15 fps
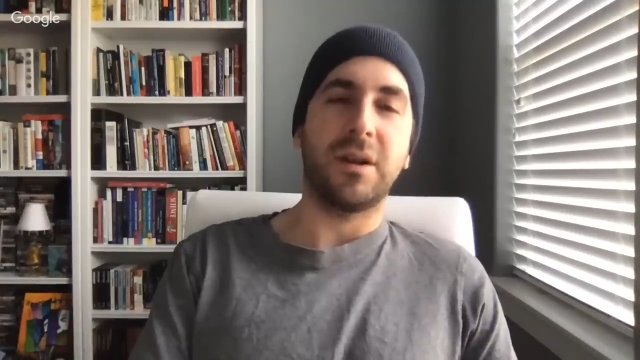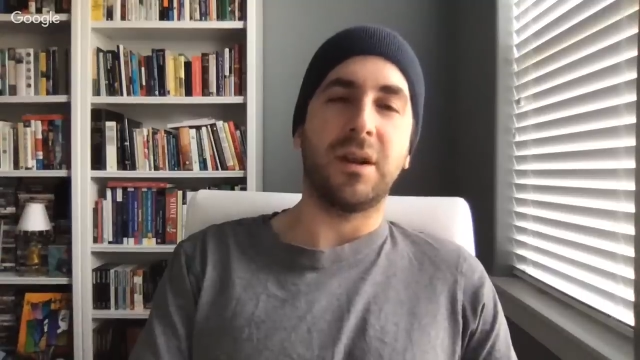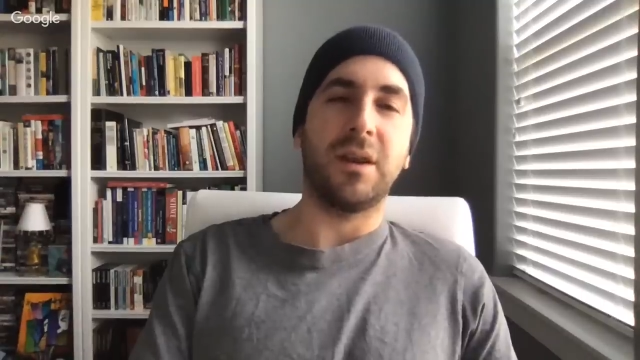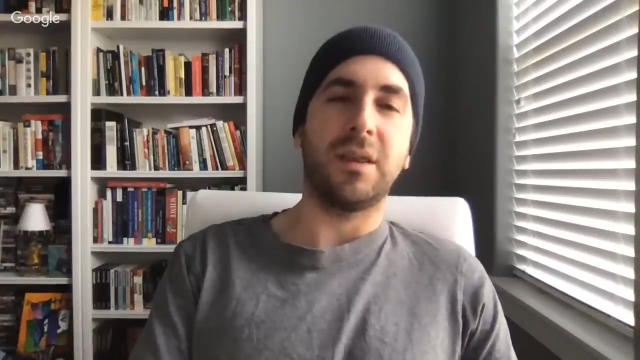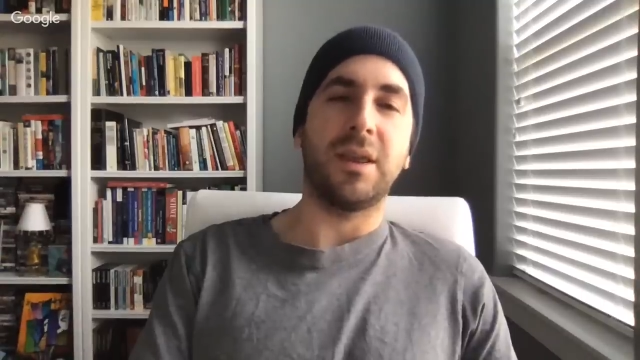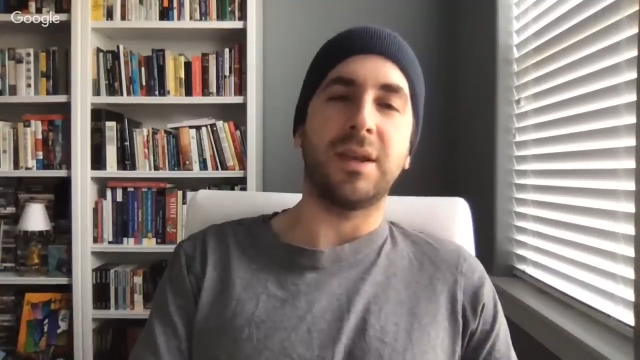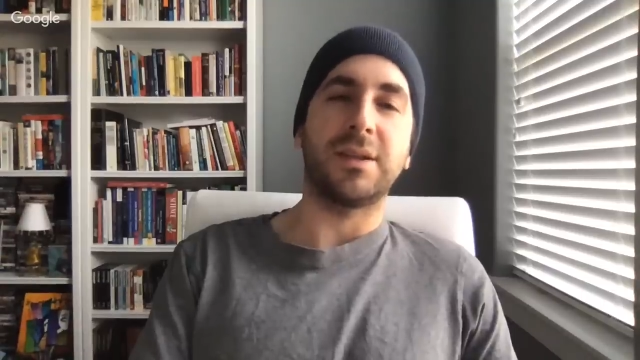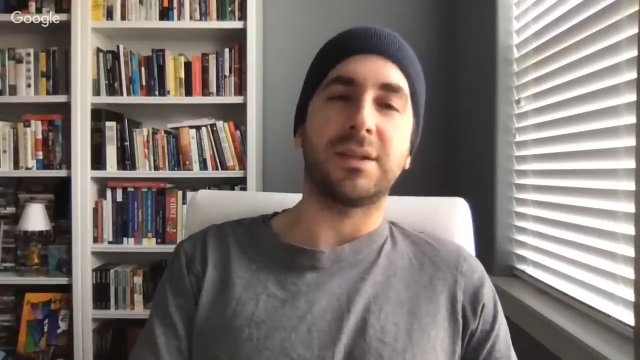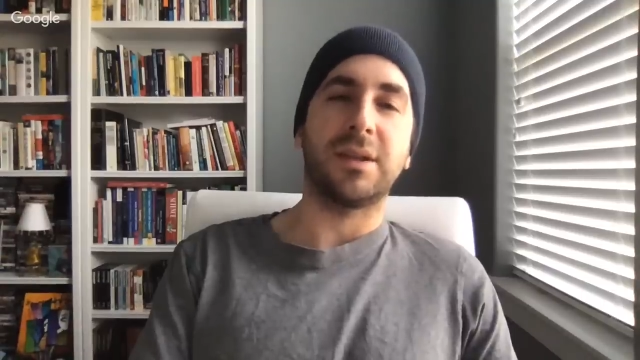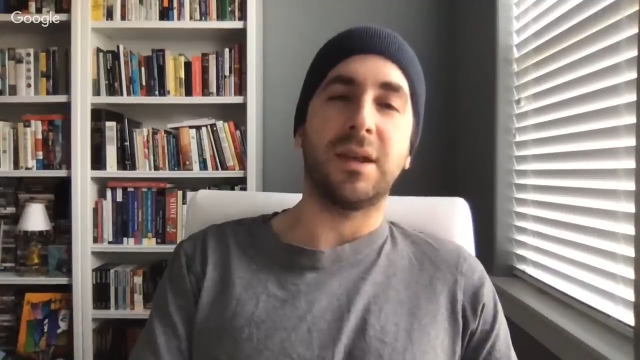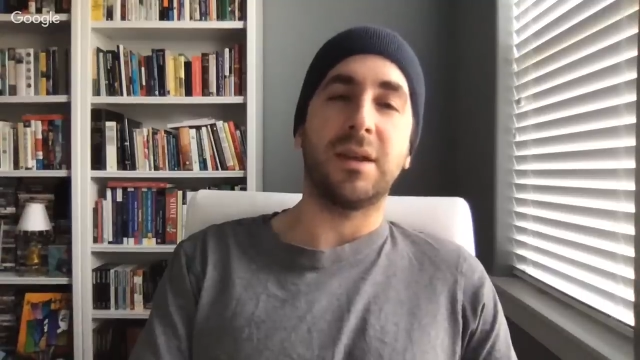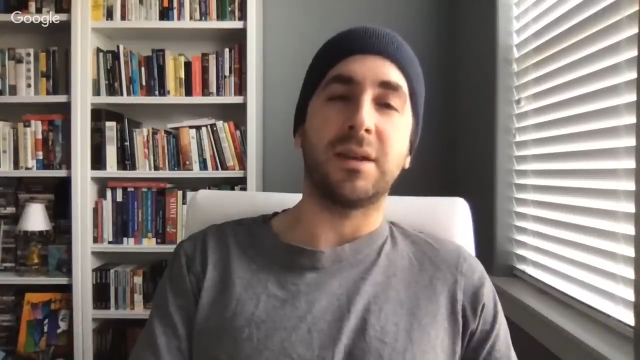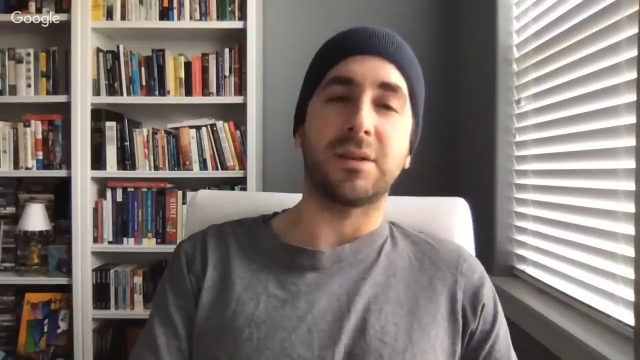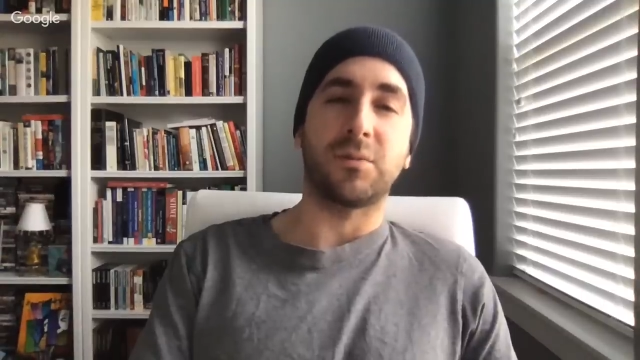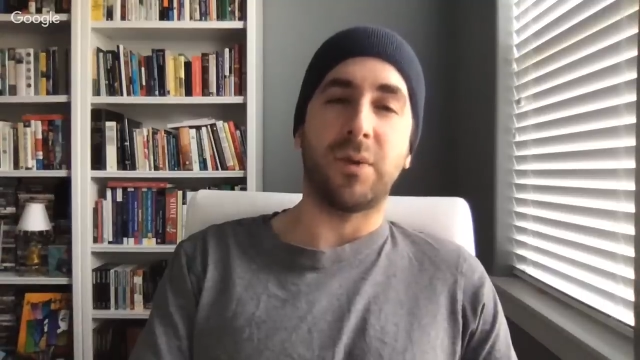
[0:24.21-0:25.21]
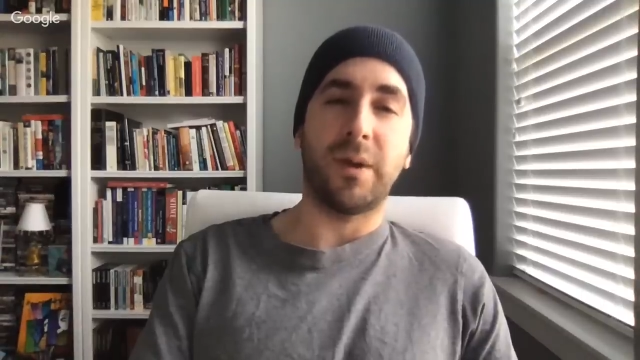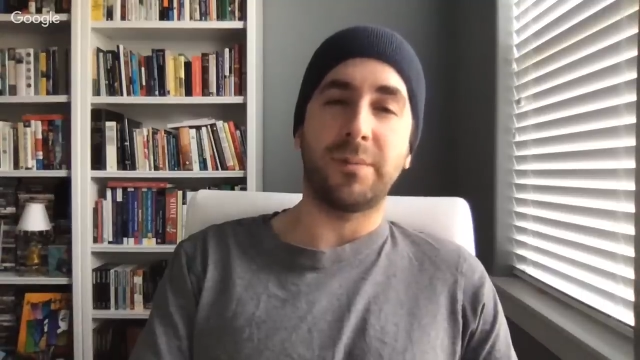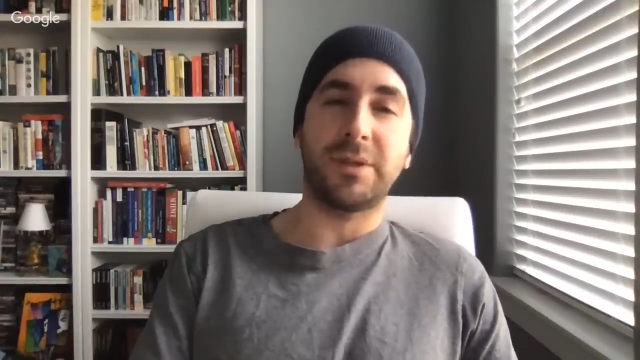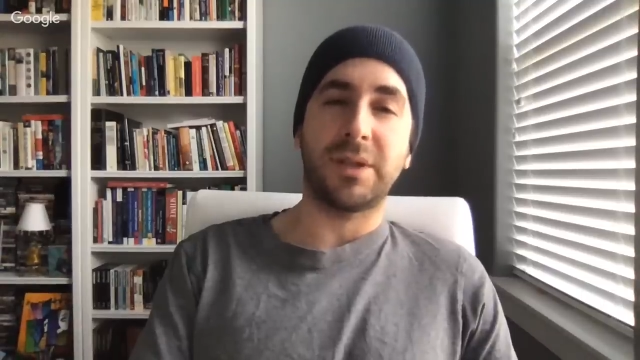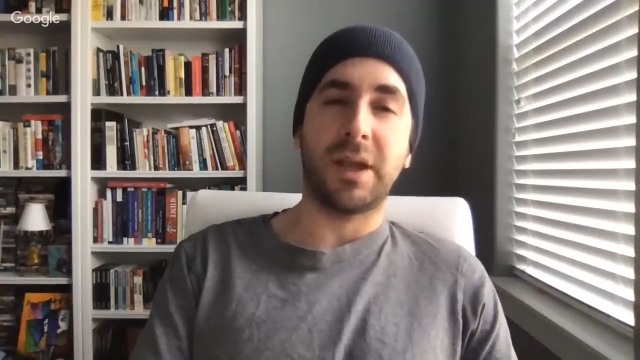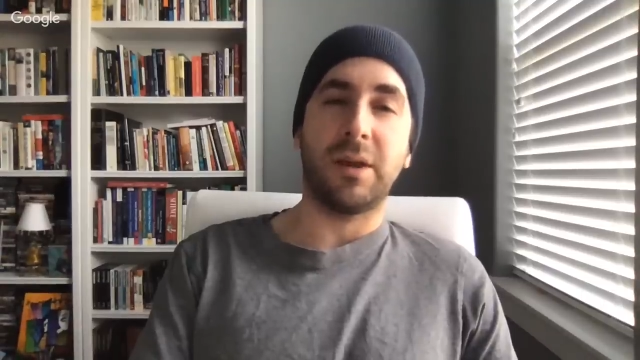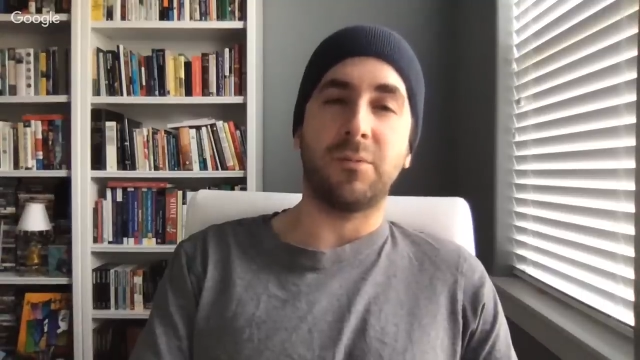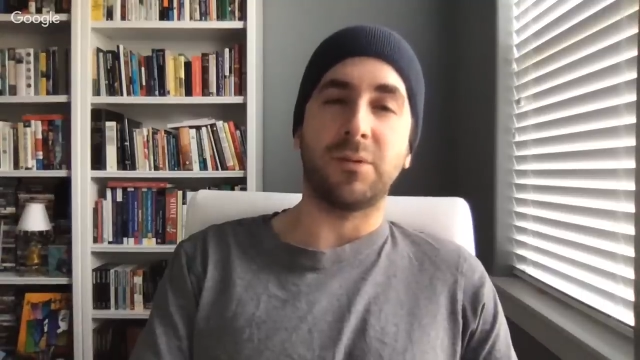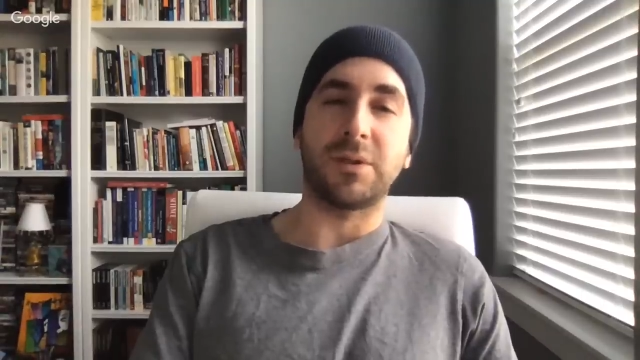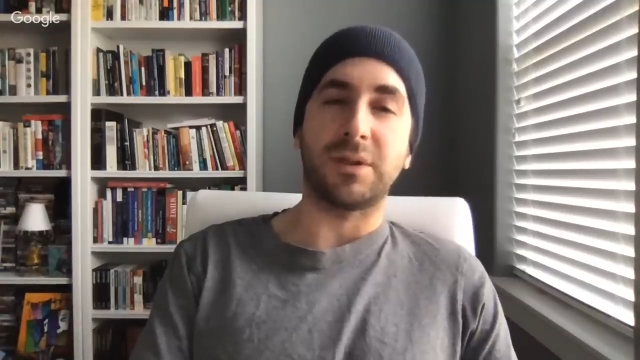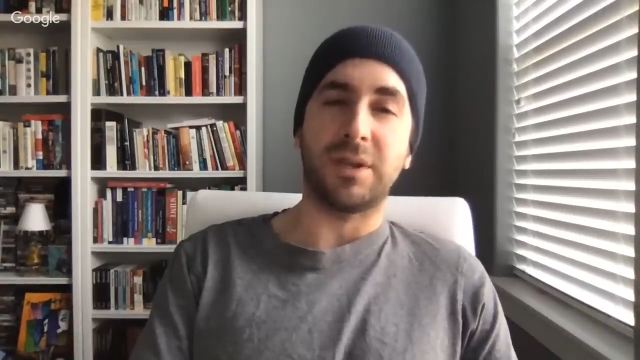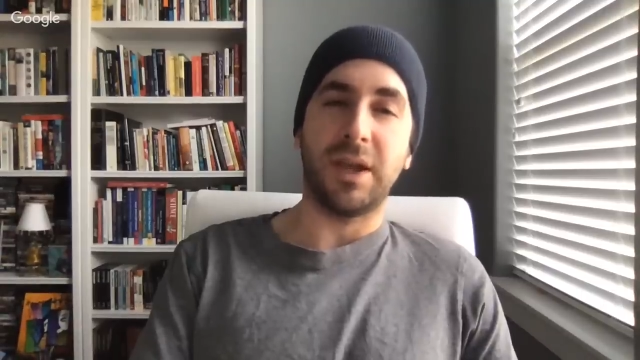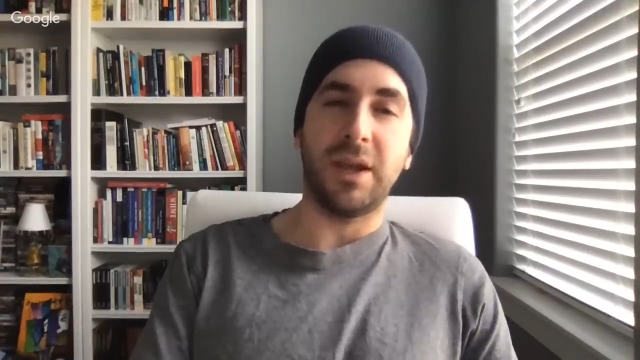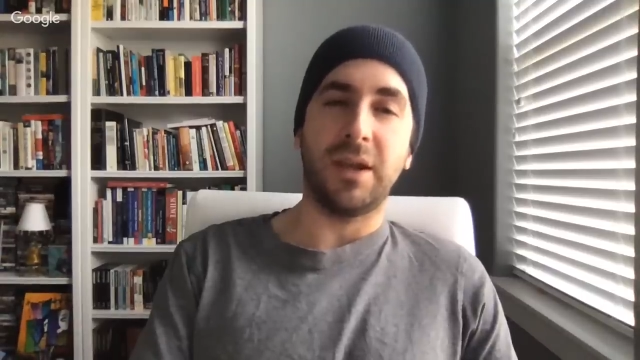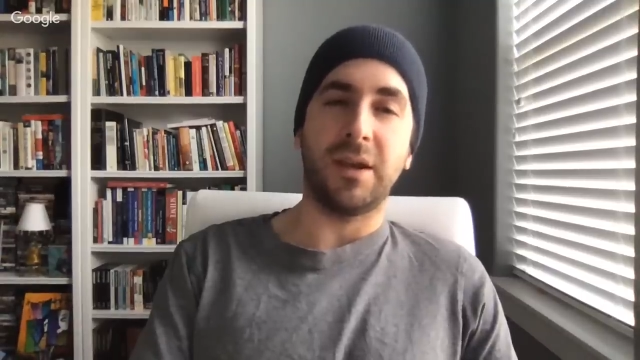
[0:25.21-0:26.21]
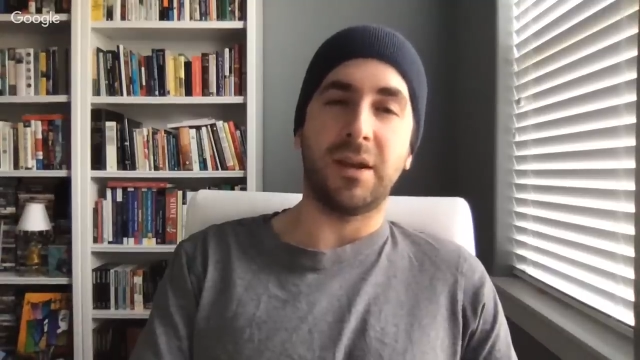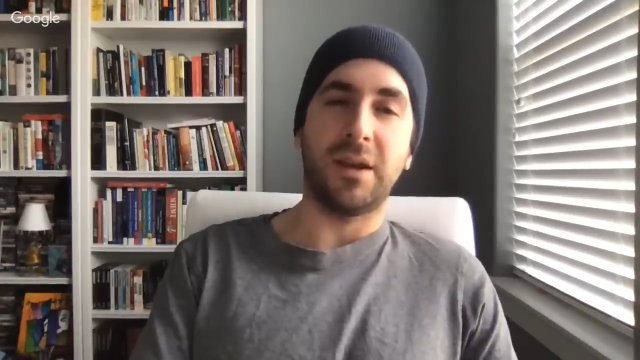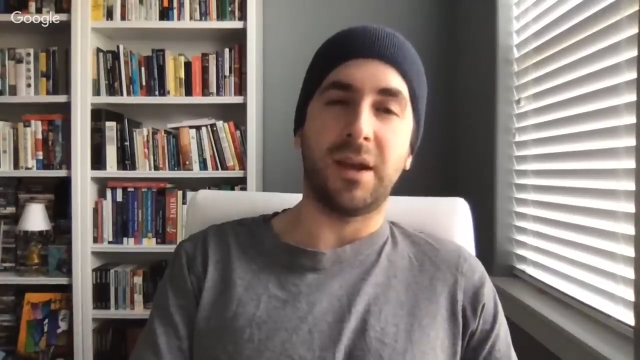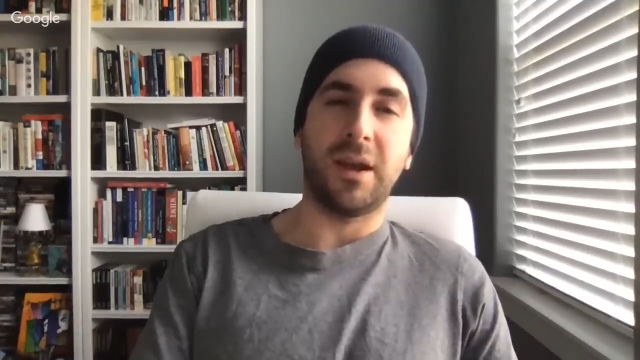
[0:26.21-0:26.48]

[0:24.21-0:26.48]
and they said his website was taken